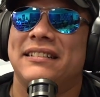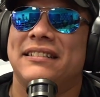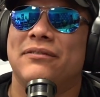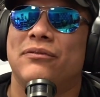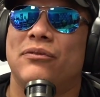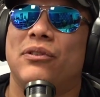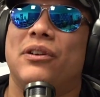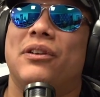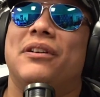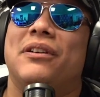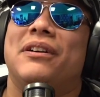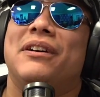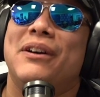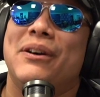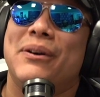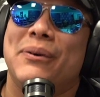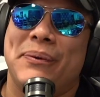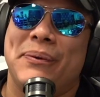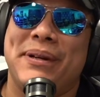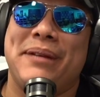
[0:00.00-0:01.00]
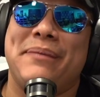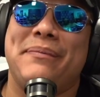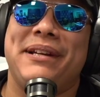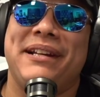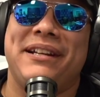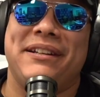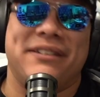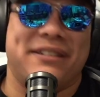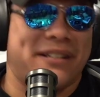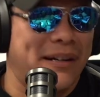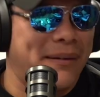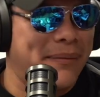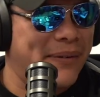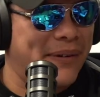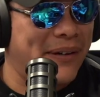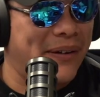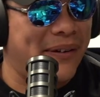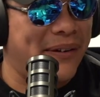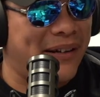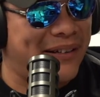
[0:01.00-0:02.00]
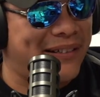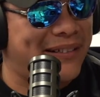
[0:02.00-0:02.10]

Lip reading: What do you mean you're coming around? Hold on.